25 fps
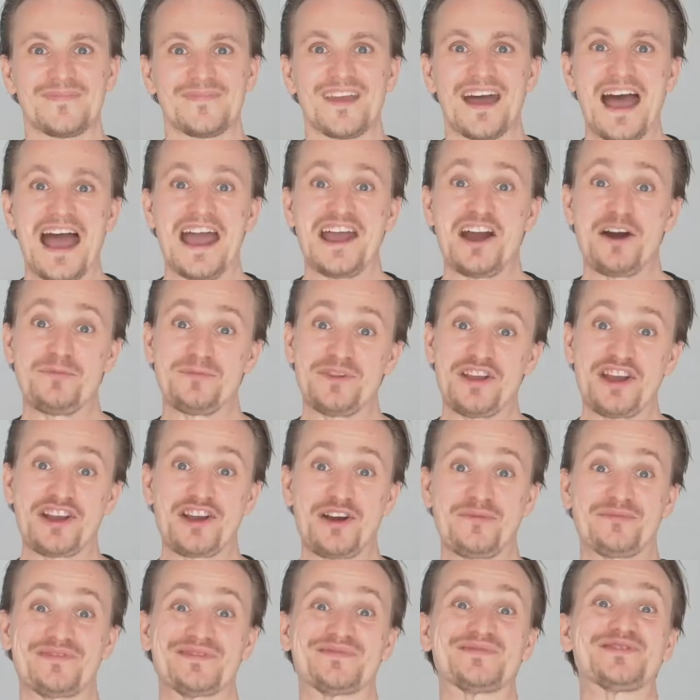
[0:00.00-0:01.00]
Hey, I'm Nick,
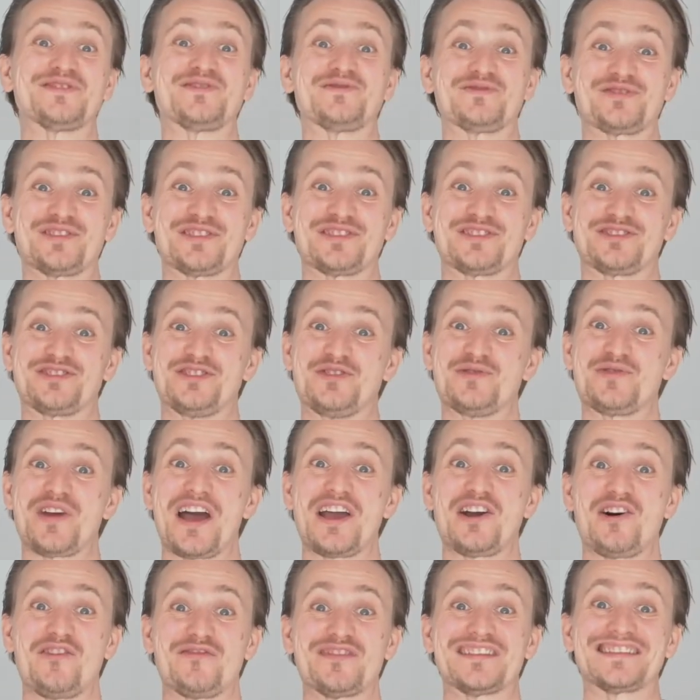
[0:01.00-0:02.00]
I'm from Shootsta's
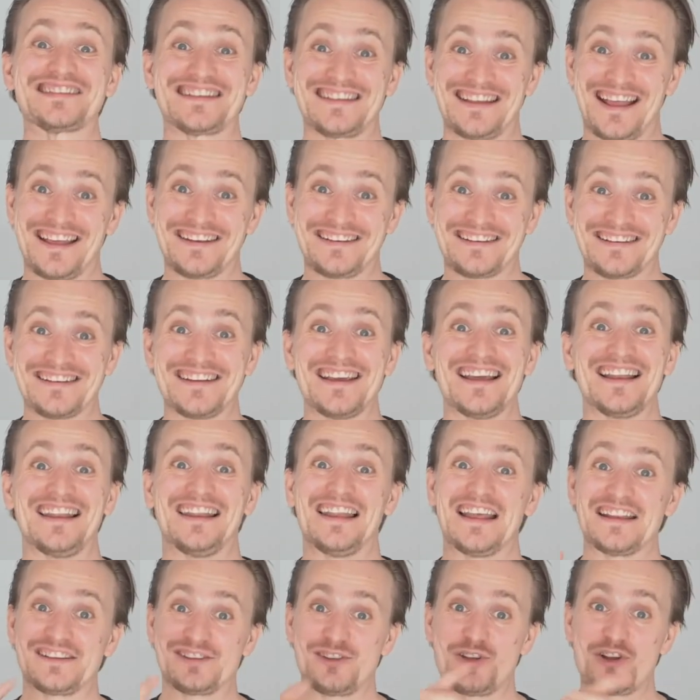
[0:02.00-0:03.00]
UK office in London.
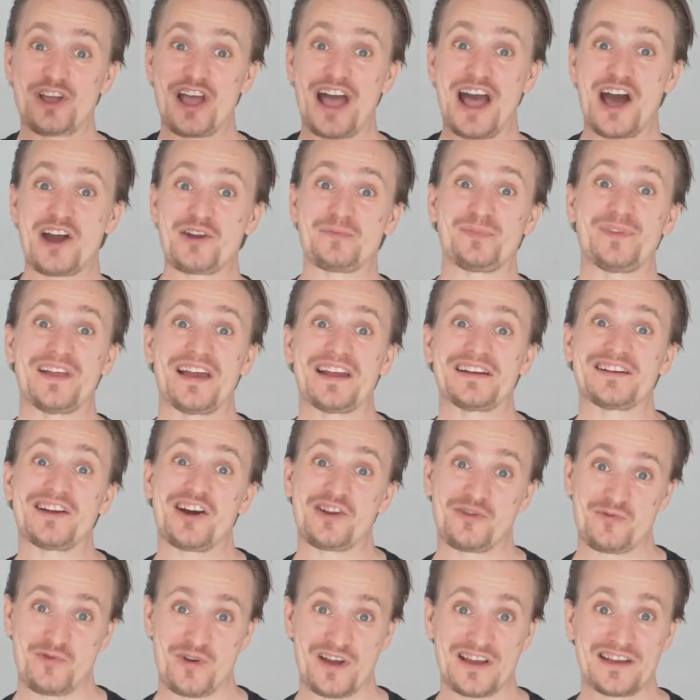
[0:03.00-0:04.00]
Let's look at how to plan
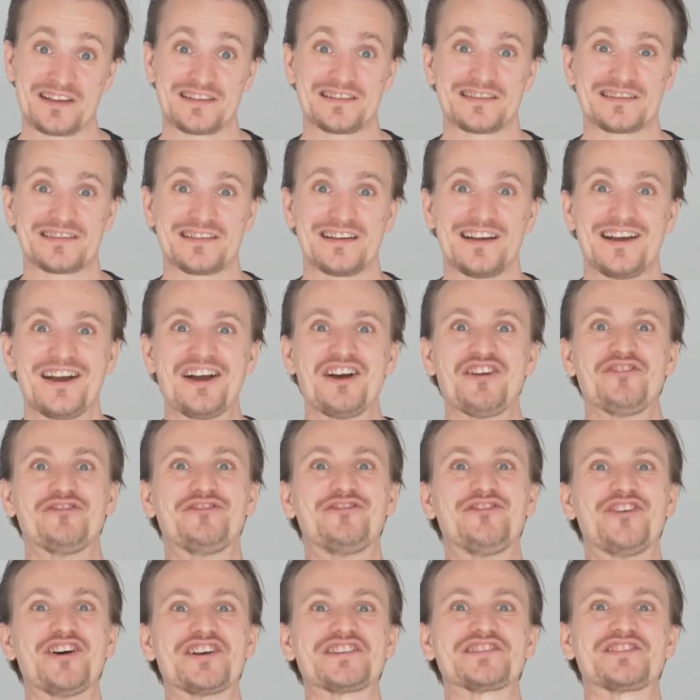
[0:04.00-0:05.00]
cutaways.
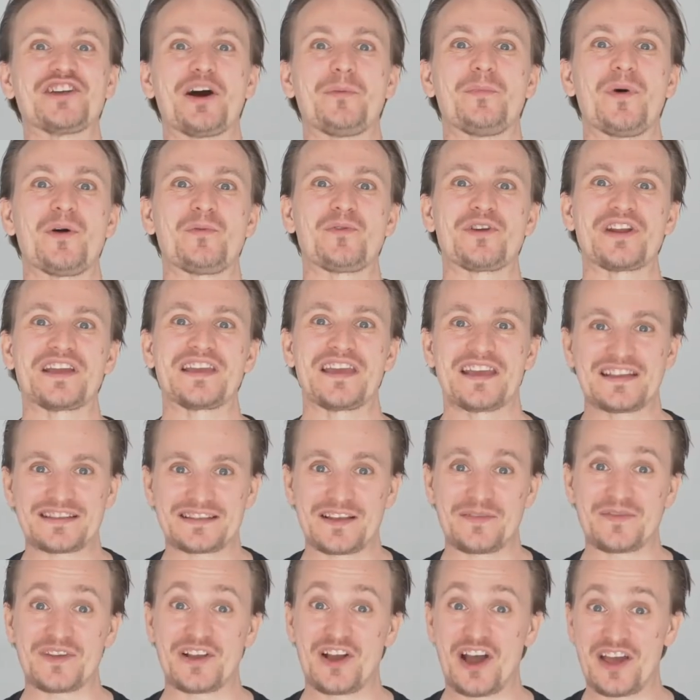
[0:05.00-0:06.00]
First up, I want to get
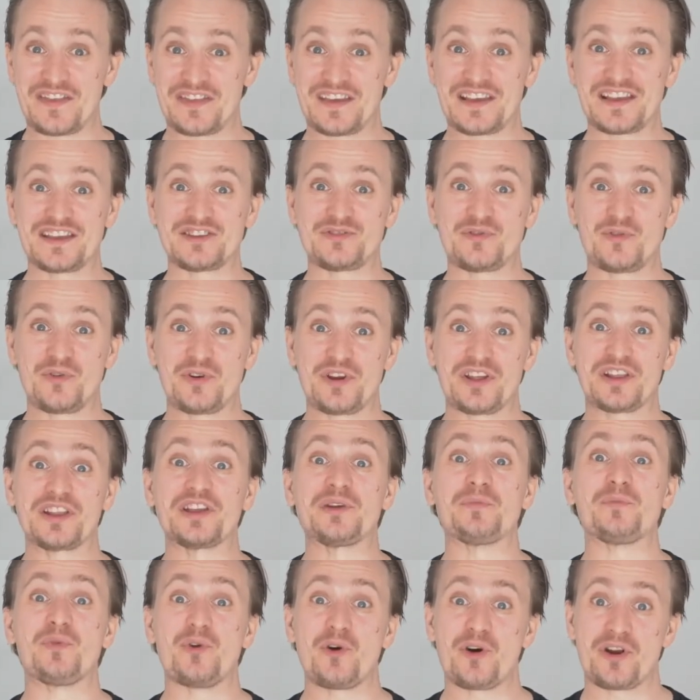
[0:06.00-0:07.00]
something I think is really
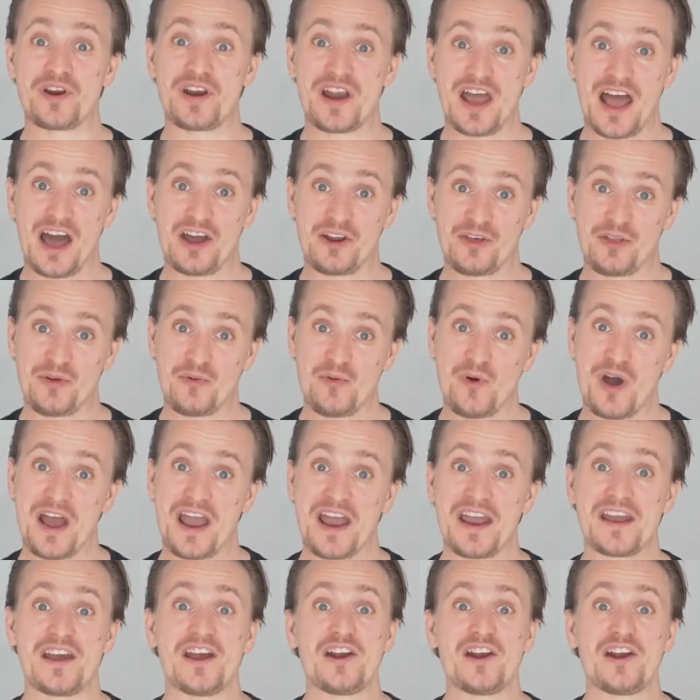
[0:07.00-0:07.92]
important out of the way.